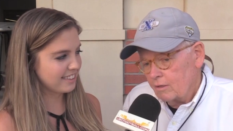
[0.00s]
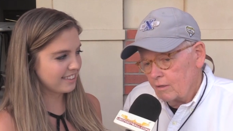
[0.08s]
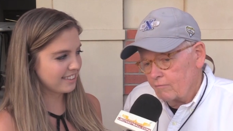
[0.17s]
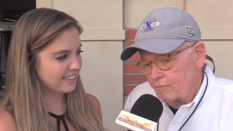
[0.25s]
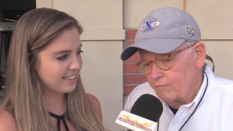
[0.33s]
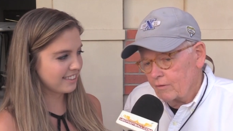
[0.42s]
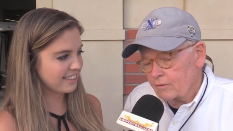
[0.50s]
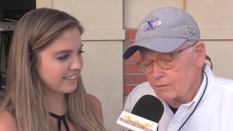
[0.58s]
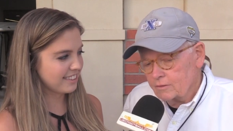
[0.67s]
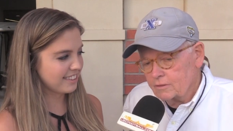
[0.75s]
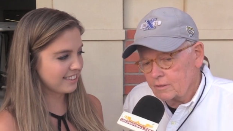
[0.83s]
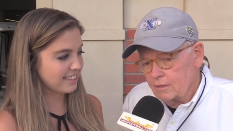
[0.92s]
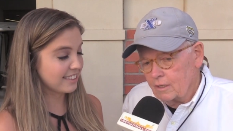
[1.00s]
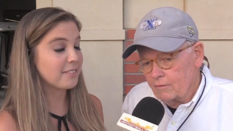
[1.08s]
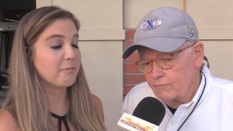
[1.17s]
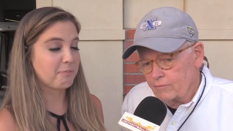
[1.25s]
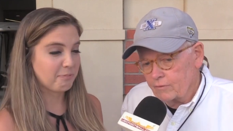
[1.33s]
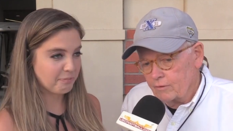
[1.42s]
Speaker 1: of a focus uh,
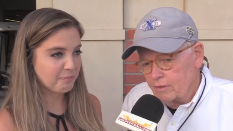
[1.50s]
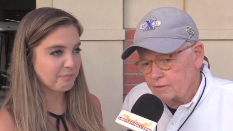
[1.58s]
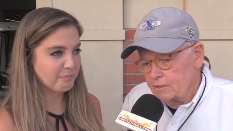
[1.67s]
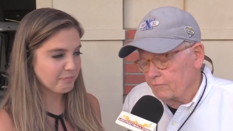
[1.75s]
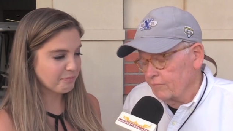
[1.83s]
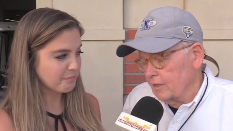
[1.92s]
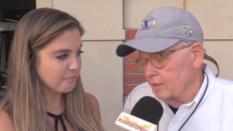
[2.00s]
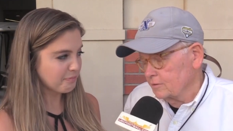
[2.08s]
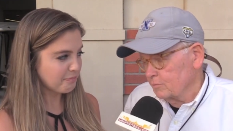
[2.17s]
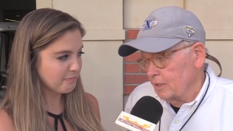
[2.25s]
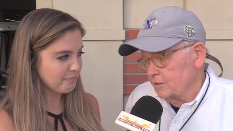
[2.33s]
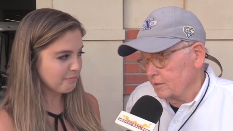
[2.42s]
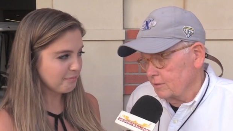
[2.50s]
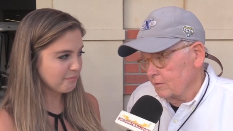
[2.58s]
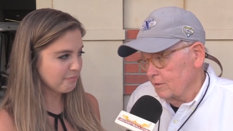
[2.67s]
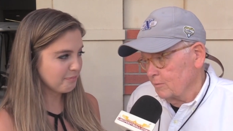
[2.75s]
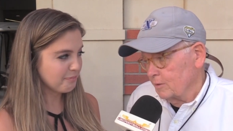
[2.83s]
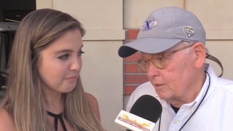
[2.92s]
for USC fans, Reggie
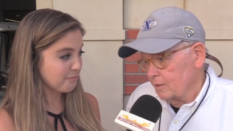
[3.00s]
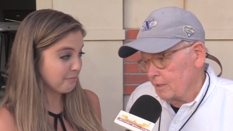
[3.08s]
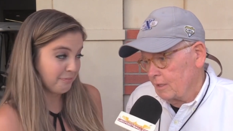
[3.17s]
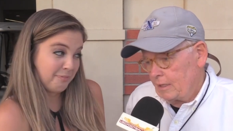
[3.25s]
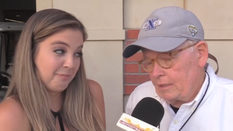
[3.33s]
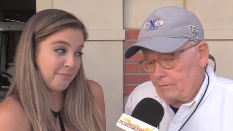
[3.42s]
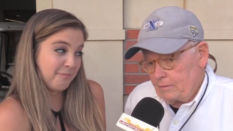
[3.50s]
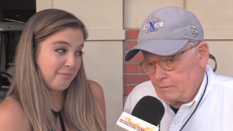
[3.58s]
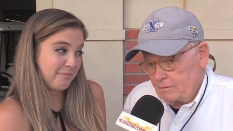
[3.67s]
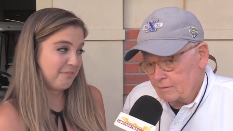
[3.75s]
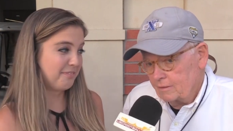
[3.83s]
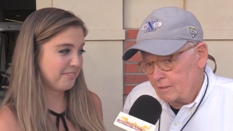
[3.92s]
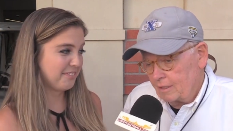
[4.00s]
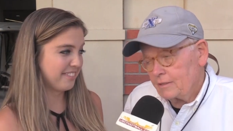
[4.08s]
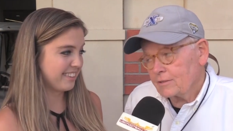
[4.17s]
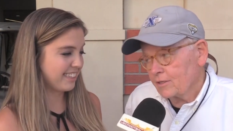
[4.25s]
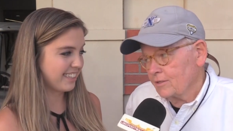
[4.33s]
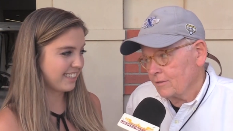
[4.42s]
or Urban? I don't, I
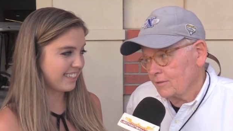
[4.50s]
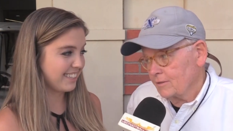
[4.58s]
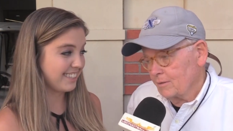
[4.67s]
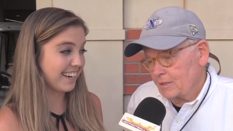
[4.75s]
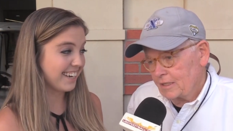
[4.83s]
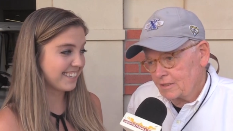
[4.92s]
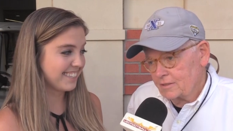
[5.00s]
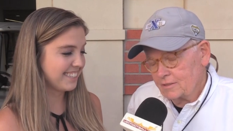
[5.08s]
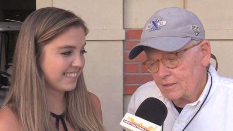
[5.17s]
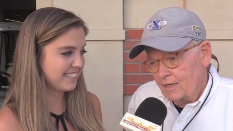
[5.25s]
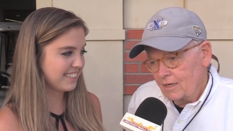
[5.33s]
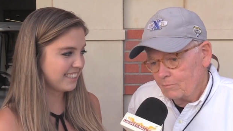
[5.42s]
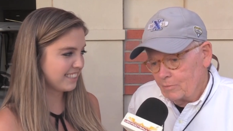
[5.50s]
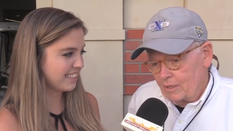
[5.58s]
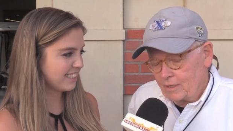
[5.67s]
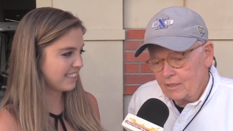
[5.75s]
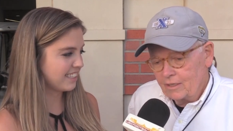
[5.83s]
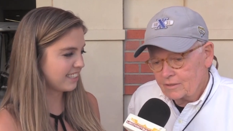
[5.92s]
don't know. I yeah. mean, it's
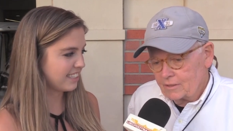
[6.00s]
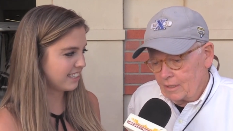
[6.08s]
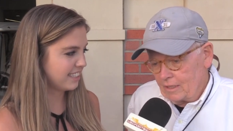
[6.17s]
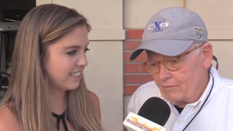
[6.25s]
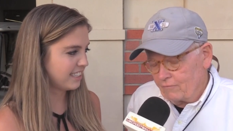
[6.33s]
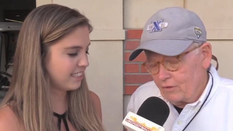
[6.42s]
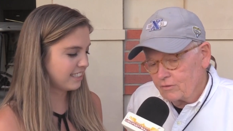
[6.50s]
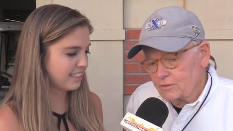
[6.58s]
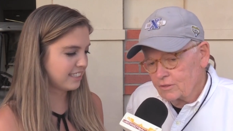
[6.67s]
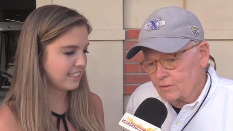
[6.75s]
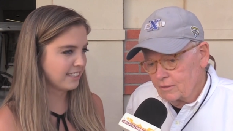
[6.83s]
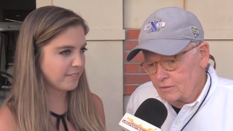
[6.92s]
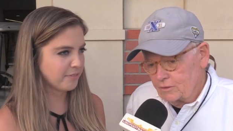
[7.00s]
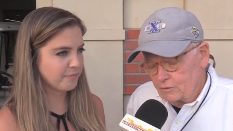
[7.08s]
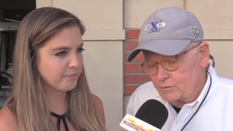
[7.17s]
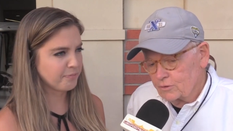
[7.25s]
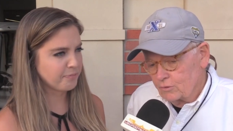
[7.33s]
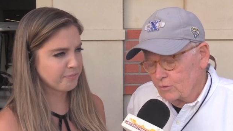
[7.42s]
but to have those
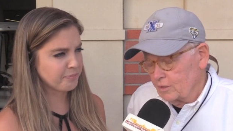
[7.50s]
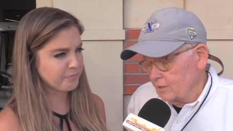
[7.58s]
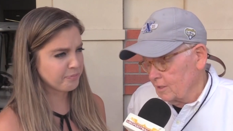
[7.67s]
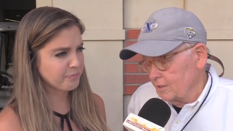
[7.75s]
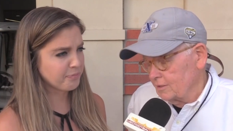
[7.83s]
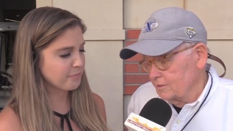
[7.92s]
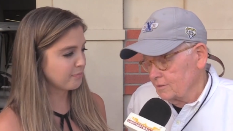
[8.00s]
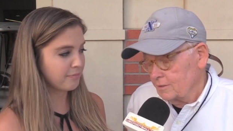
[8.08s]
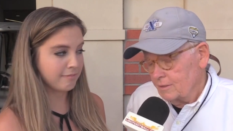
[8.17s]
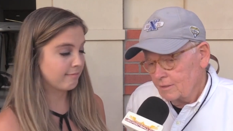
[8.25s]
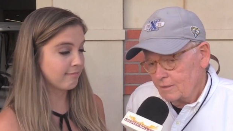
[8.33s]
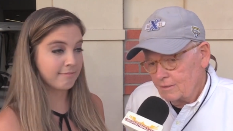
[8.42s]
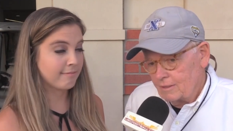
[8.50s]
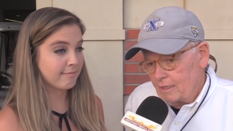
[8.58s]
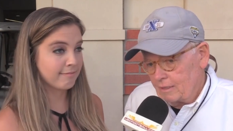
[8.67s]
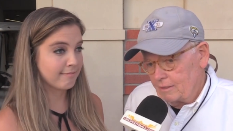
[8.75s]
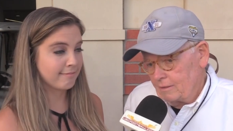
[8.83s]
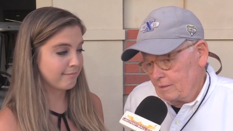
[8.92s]
two storylines,
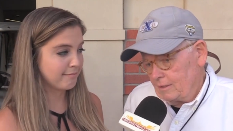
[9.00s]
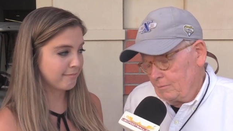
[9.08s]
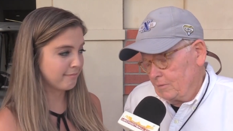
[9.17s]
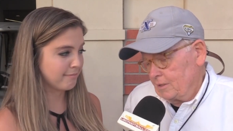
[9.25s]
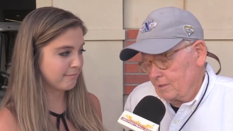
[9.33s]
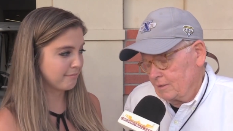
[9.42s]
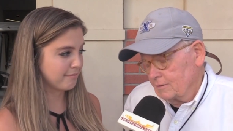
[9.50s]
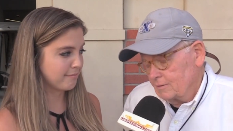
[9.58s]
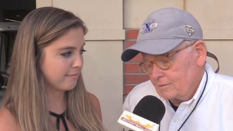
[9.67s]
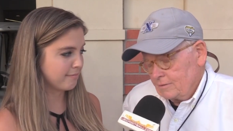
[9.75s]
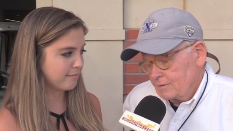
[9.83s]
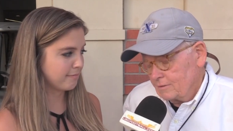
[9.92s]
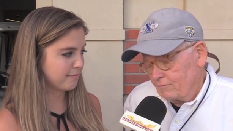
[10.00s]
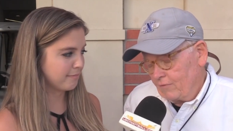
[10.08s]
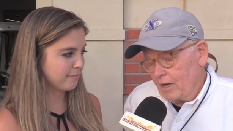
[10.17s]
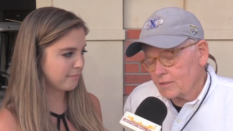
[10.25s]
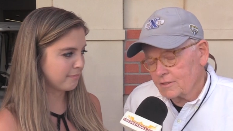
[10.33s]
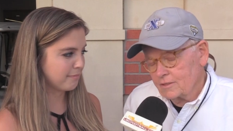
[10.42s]
I mean,
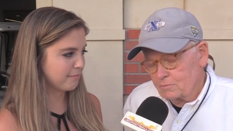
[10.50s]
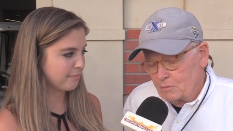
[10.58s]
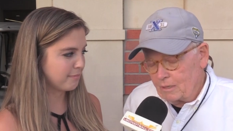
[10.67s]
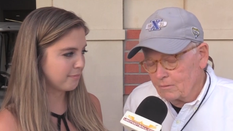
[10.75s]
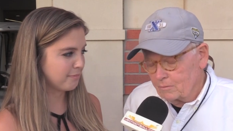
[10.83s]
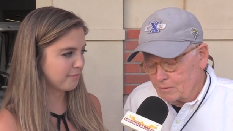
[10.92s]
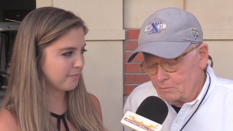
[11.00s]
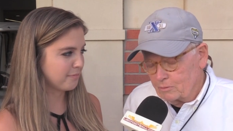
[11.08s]
Fox is probably